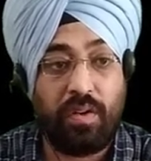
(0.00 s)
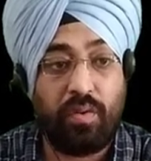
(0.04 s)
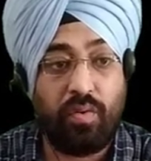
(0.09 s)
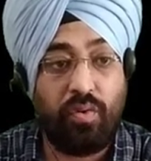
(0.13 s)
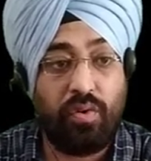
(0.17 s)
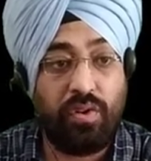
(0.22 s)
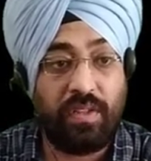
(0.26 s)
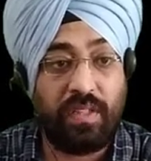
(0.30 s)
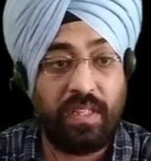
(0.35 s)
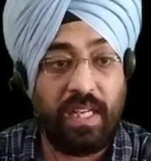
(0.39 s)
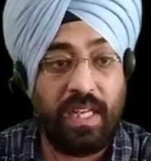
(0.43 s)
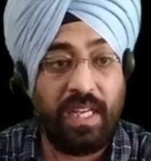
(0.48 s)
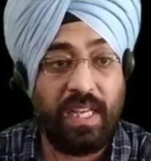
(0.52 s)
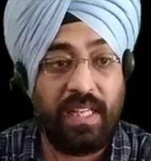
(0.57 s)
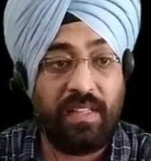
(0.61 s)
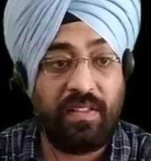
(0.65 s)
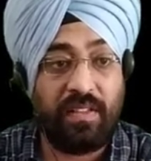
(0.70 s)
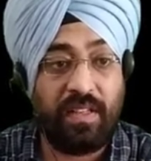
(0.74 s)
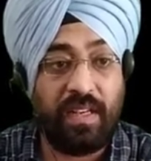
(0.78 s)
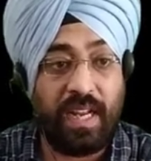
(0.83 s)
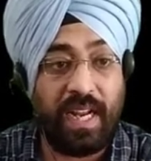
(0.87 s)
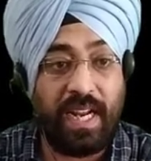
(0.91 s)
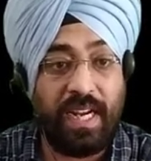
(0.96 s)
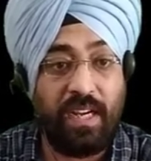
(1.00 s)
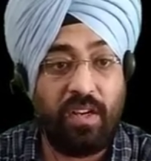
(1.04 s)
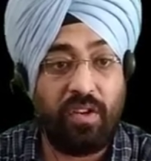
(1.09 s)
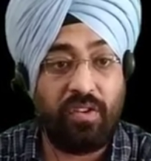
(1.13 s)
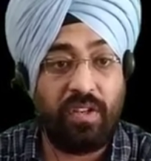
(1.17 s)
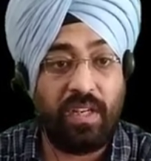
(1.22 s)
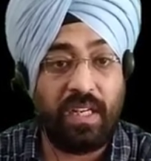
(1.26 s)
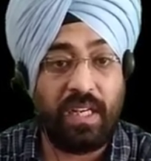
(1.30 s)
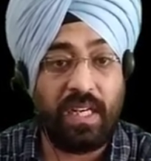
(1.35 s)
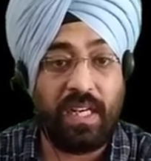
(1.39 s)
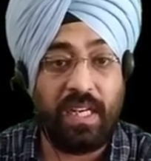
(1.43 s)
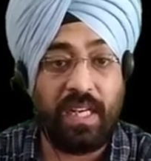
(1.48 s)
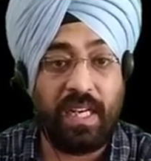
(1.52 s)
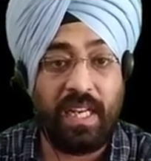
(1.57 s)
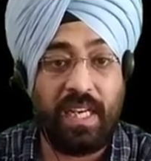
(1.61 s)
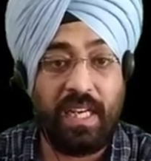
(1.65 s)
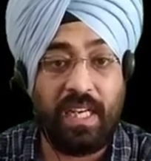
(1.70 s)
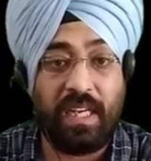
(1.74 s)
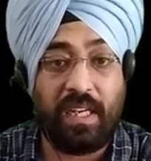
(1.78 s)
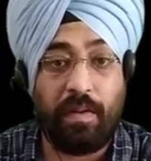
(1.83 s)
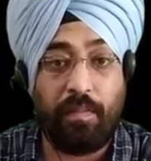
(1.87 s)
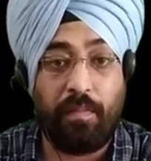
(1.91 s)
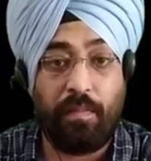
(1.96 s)
rule says nitrogen
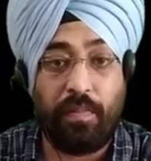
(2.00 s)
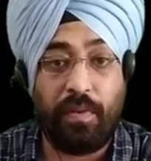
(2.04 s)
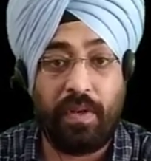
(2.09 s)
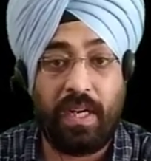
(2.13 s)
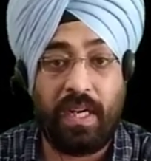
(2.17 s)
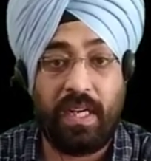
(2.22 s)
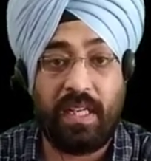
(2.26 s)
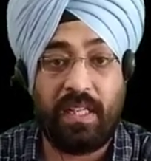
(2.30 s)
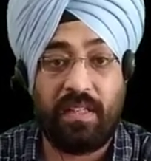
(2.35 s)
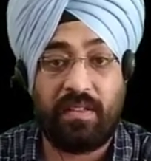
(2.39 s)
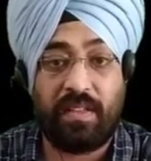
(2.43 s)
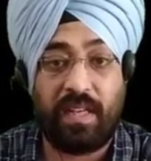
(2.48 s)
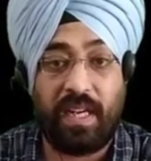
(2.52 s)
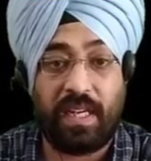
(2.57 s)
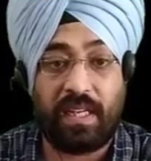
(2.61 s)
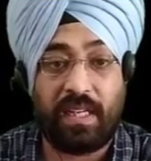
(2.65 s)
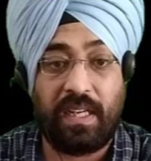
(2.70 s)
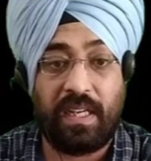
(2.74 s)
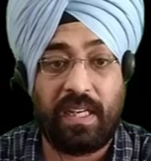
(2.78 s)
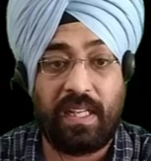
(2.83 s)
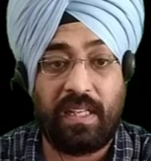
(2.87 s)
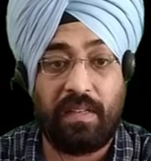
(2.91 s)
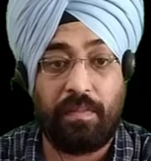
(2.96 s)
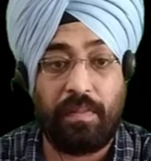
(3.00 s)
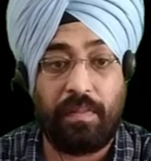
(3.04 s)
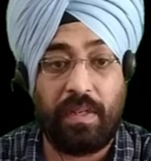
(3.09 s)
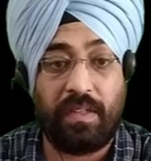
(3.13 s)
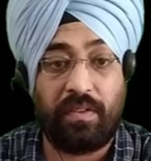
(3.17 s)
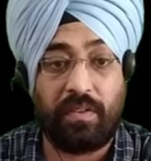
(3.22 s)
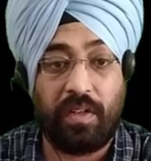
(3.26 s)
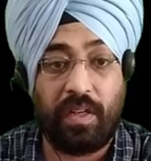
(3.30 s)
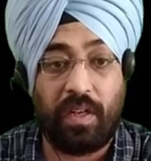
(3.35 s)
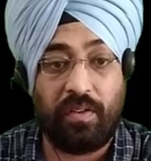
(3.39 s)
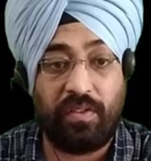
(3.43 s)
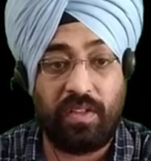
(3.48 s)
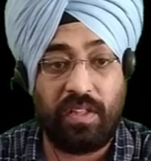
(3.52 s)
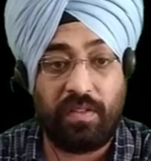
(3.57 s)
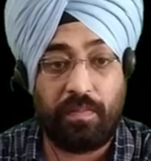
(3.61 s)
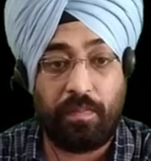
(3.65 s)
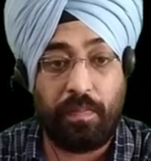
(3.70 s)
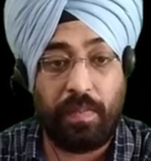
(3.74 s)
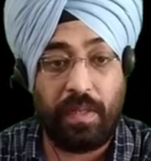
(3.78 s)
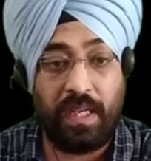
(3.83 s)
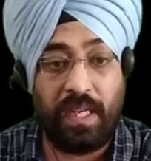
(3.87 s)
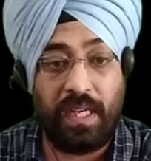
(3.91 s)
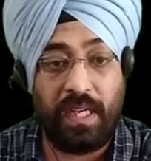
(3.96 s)
containing component is selected as base. Now this
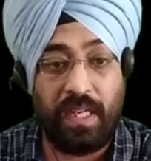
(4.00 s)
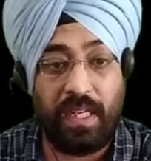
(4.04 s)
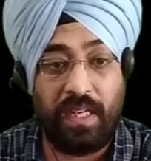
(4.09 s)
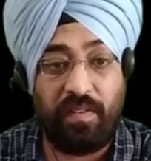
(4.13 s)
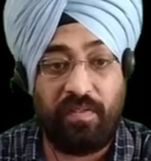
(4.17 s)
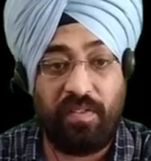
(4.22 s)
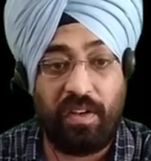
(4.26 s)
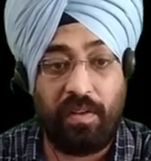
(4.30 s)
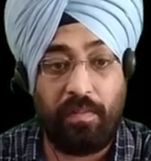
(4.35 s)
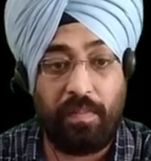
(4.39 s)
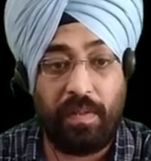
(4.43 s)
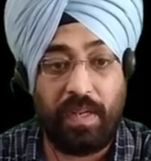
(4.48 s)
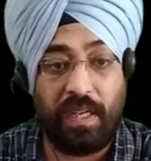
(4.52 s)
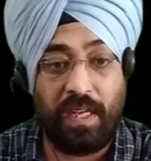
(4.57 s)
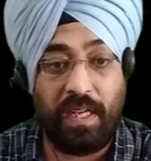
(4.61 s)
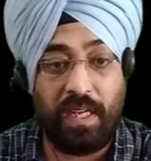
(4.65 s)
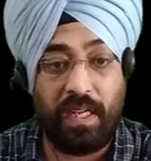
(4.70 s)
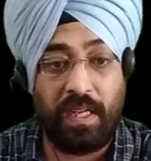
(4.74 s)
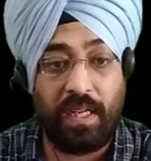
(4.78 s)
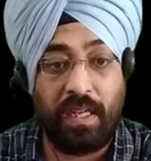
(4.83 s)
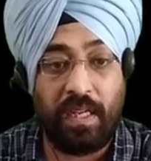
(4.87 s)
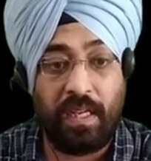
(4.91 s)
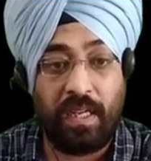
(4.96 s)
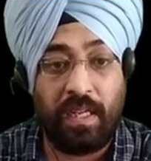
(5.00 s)
pyridine will be